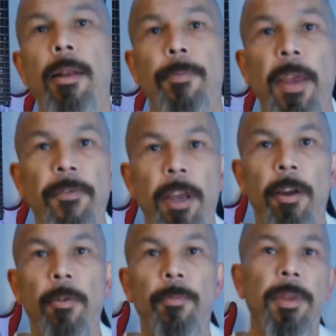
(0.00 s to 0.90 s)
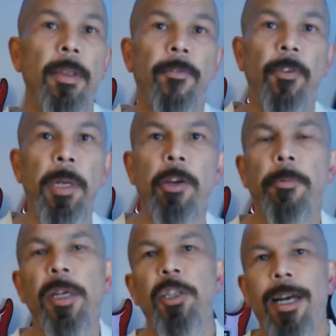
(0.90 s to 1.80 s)
if you're familiar with
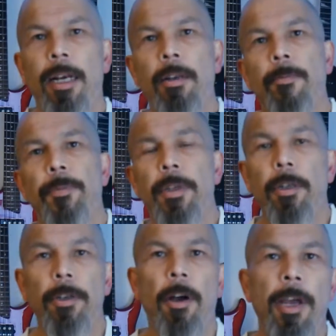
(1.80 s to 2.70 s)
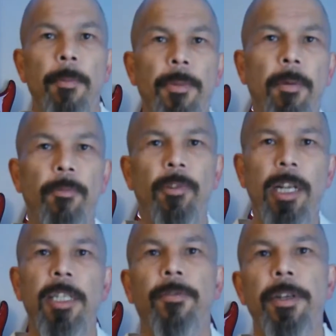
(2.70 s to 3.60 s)
my channel, you'll know that I'm
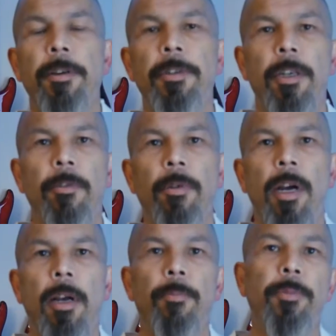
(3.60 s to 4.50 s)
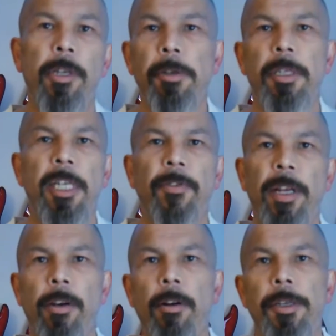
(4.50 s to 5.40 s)
relatively new to producing these
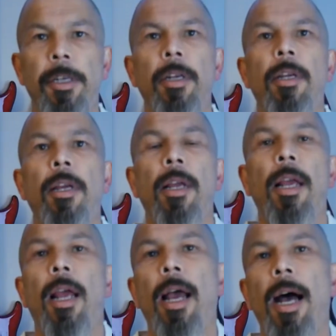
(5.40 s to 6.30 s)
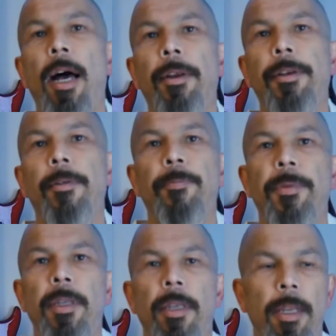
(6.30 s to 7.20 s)
videos, and
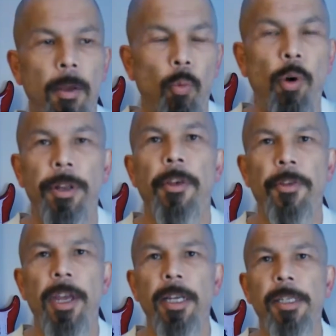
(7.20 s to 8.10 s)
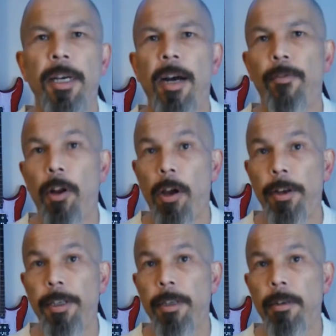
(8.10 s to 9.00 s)
one of the things that I've
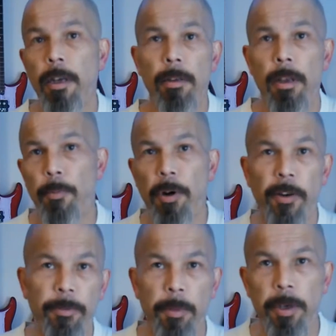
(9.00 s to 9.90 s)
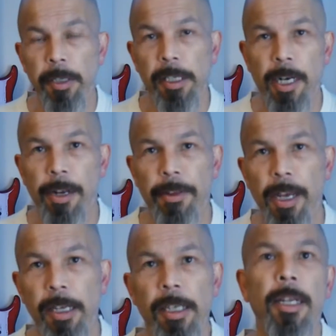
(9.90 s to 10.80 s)
learned, apart from the music side of
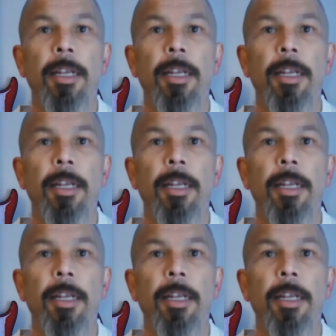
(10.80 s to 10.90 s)
things,